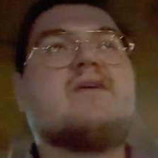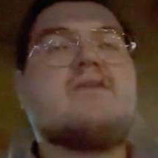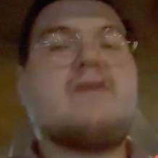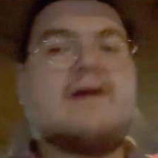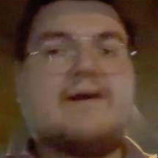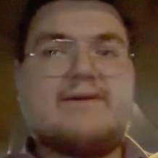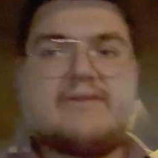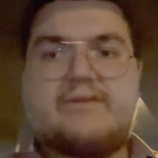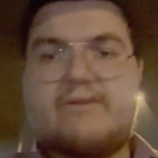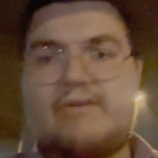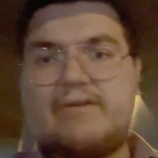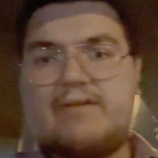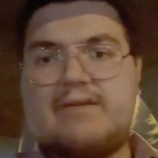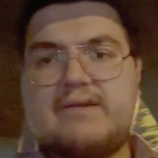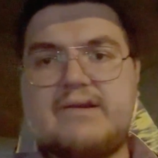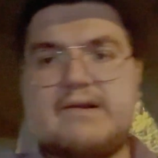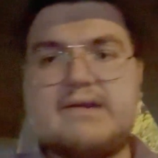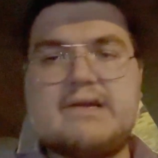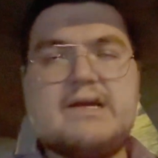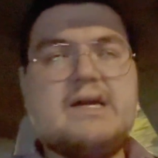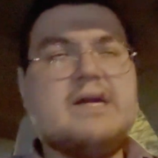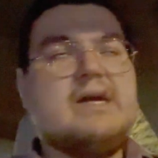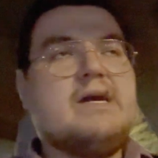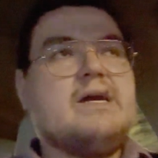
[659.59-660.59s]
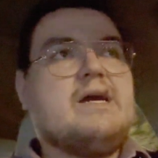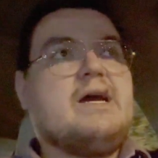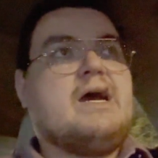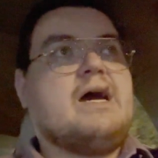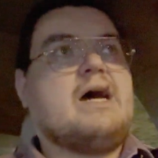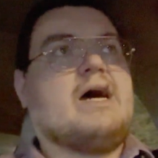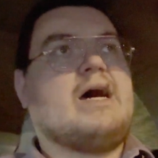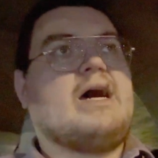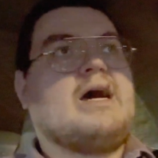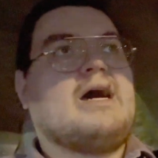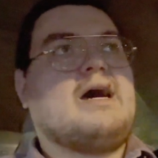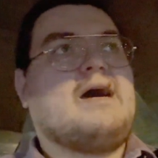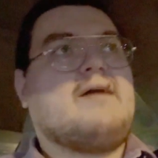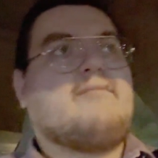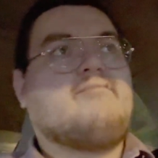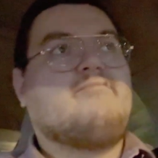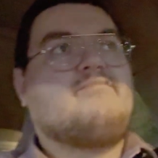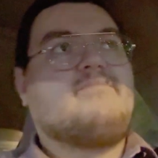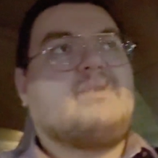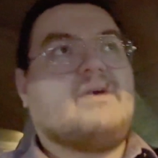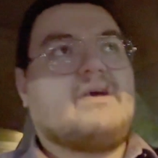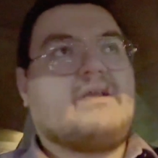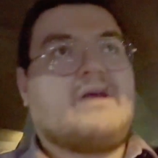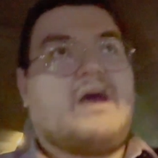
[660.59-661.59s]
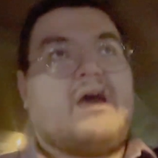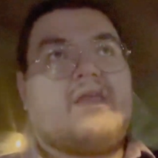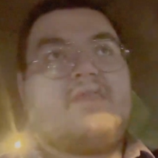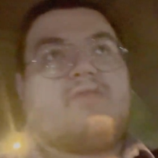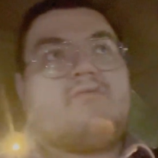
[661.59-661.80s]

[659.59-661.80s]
out earlier. Um, but on the